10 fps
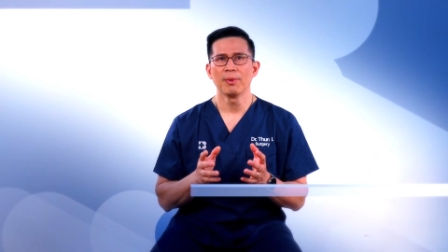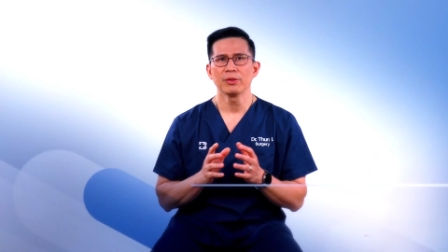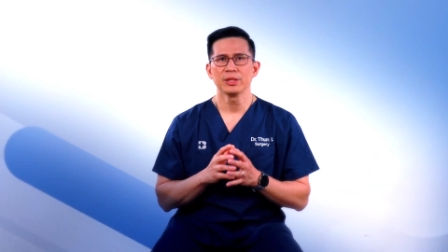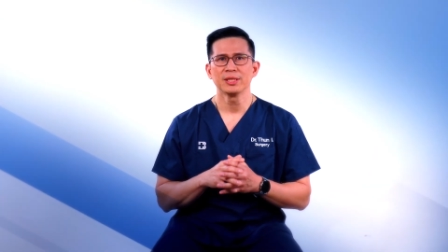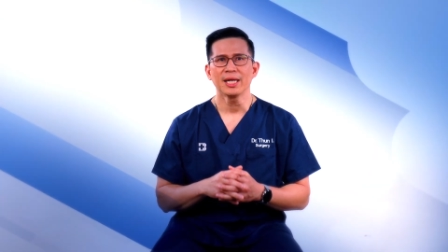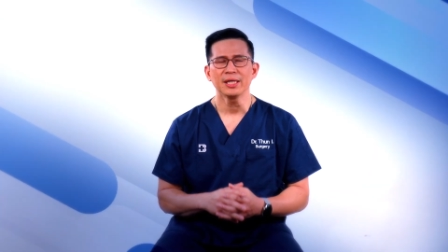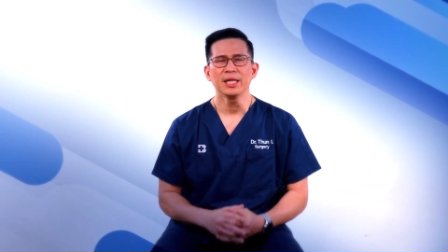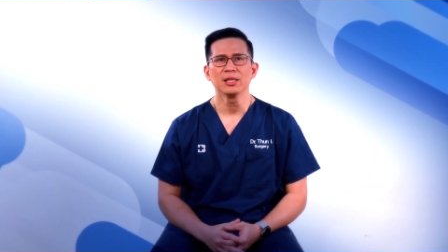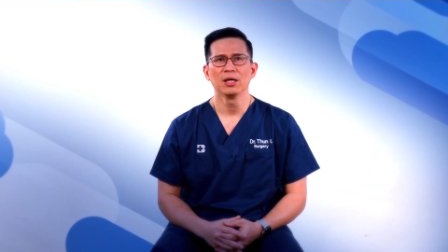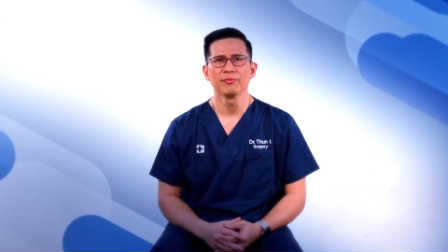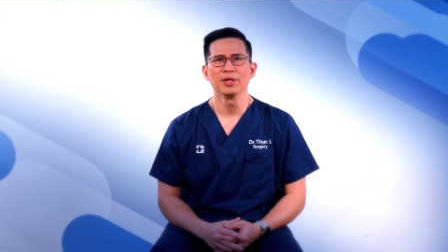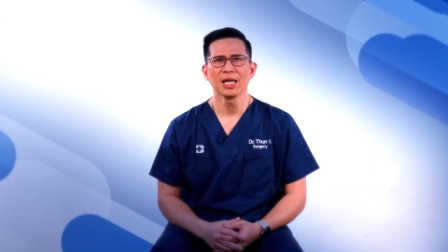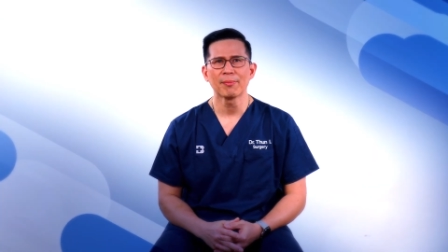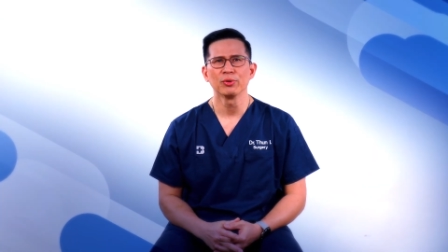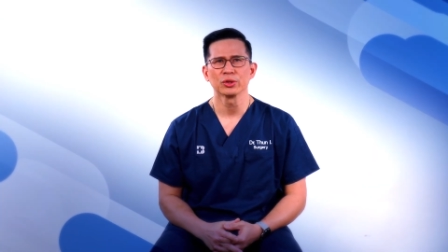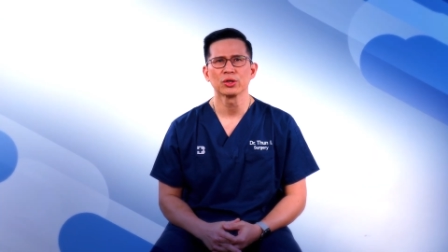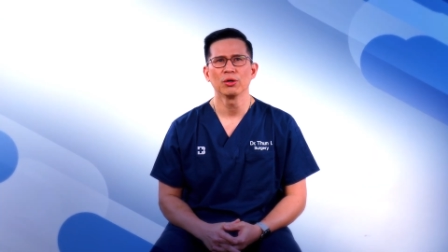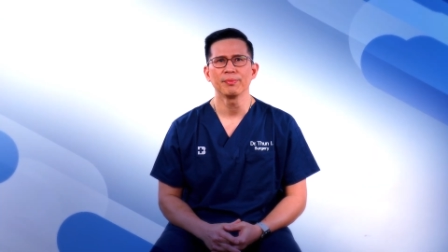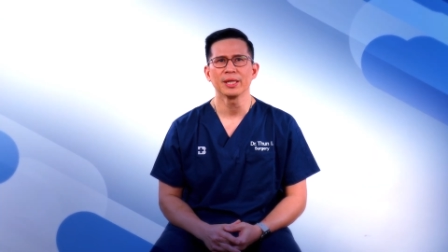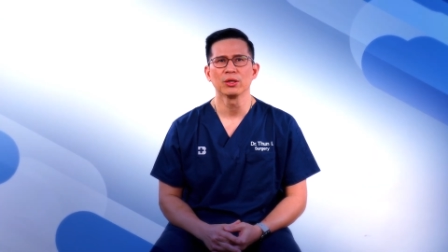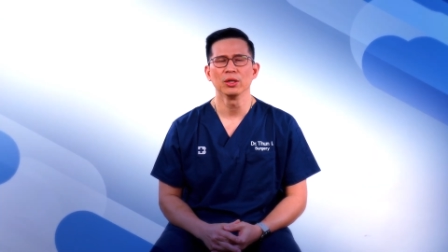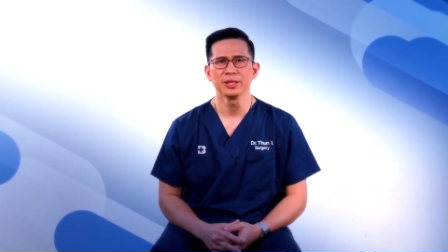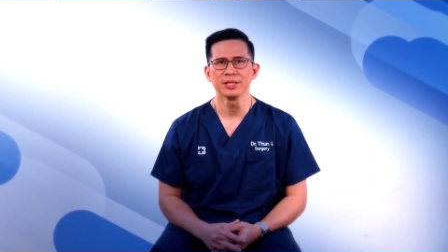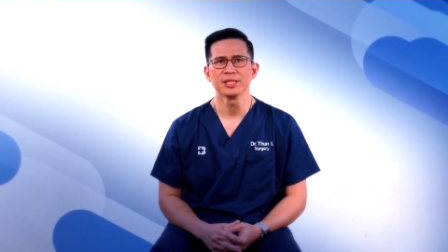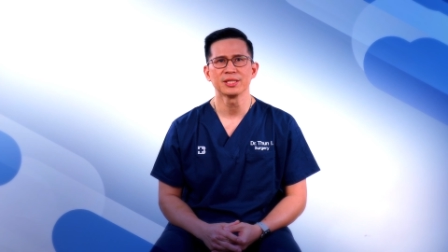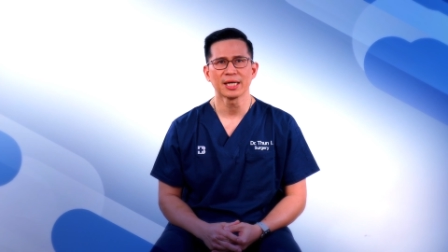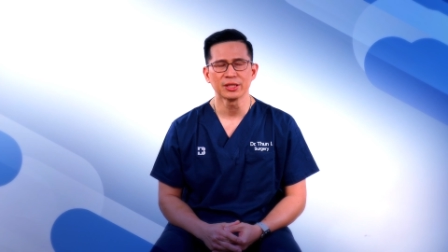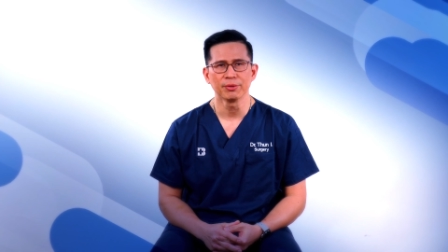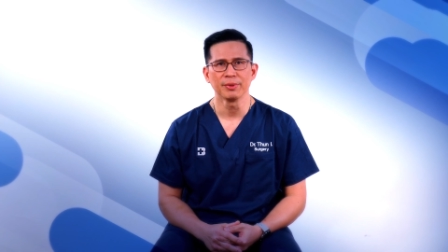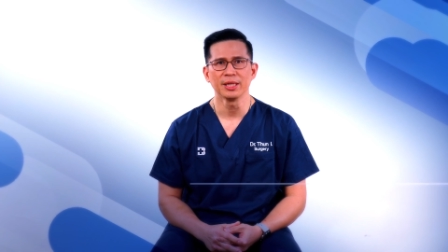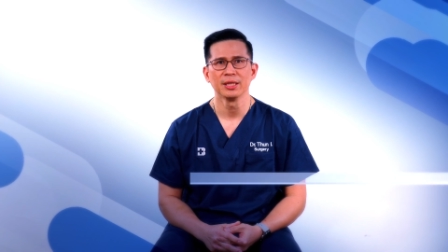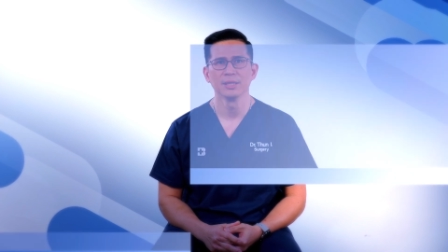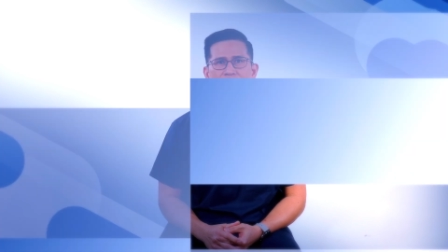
about the technique of the laparoscopic cholecystectomy.